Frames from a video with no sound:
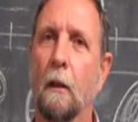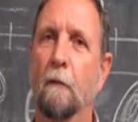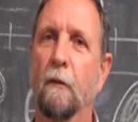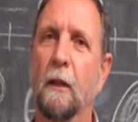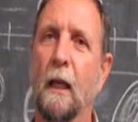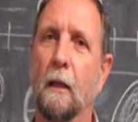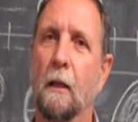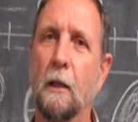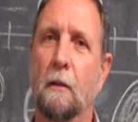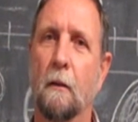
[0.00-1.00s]
If you tell
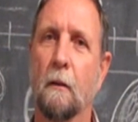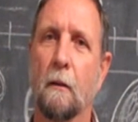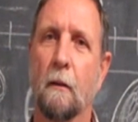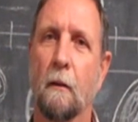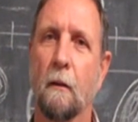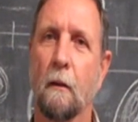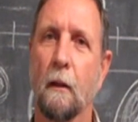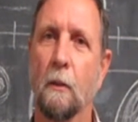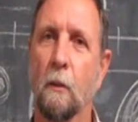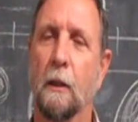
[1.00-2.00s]
it sit,
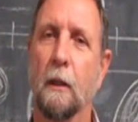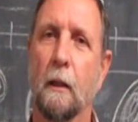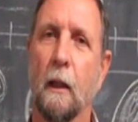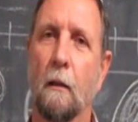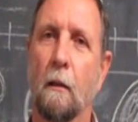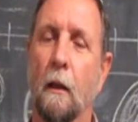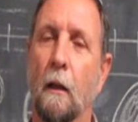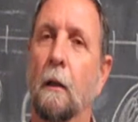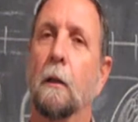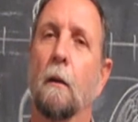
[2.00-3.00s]
it will sit down.
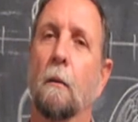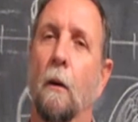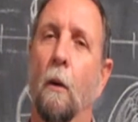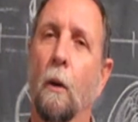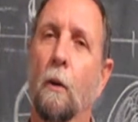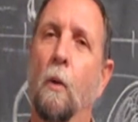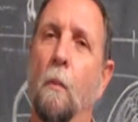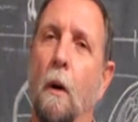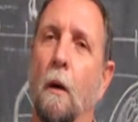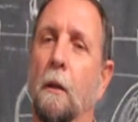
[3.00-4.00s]
So all
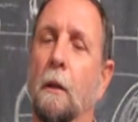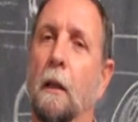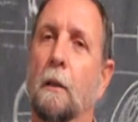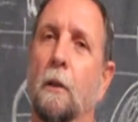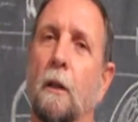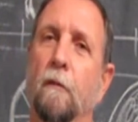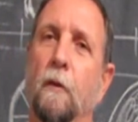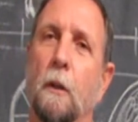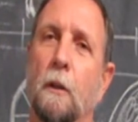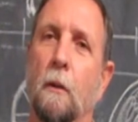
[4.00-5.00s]
commands that you
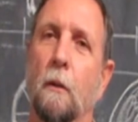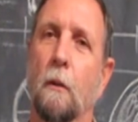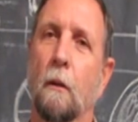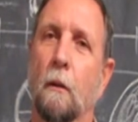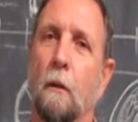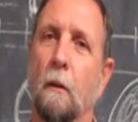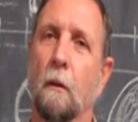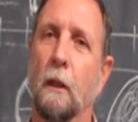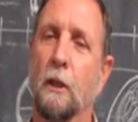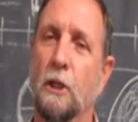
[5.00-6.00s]
give to a dog
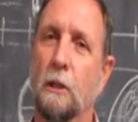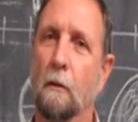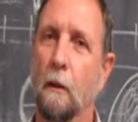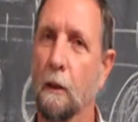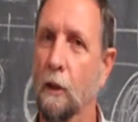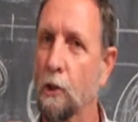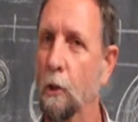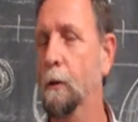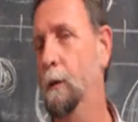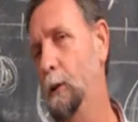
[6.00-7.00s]
in
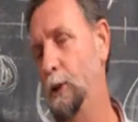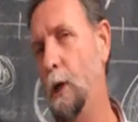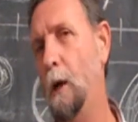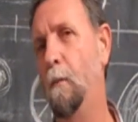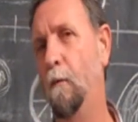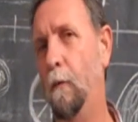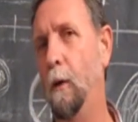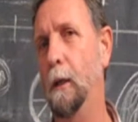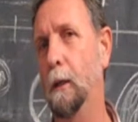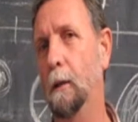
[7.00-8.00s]
short, sharp
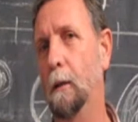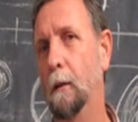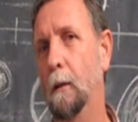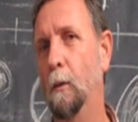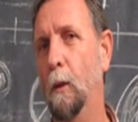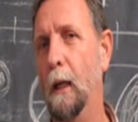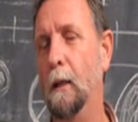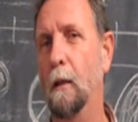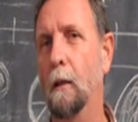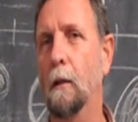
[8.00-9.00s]
voice, he will
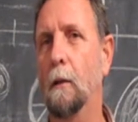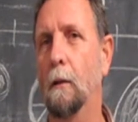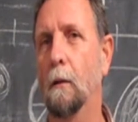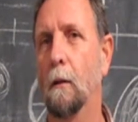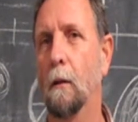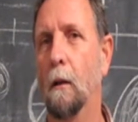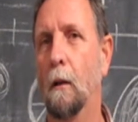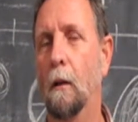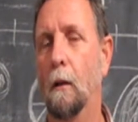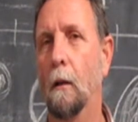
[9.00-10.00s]
adhere to.
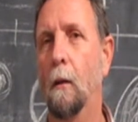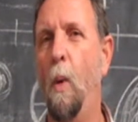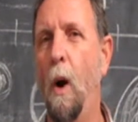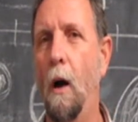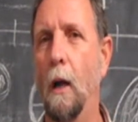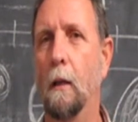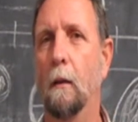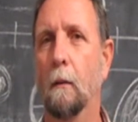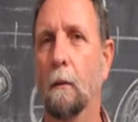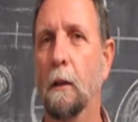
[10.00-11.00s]
Why?
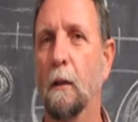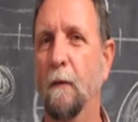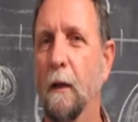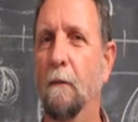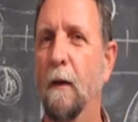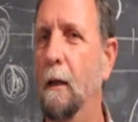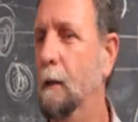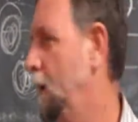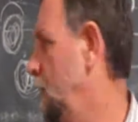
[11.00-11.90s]
There's a very valid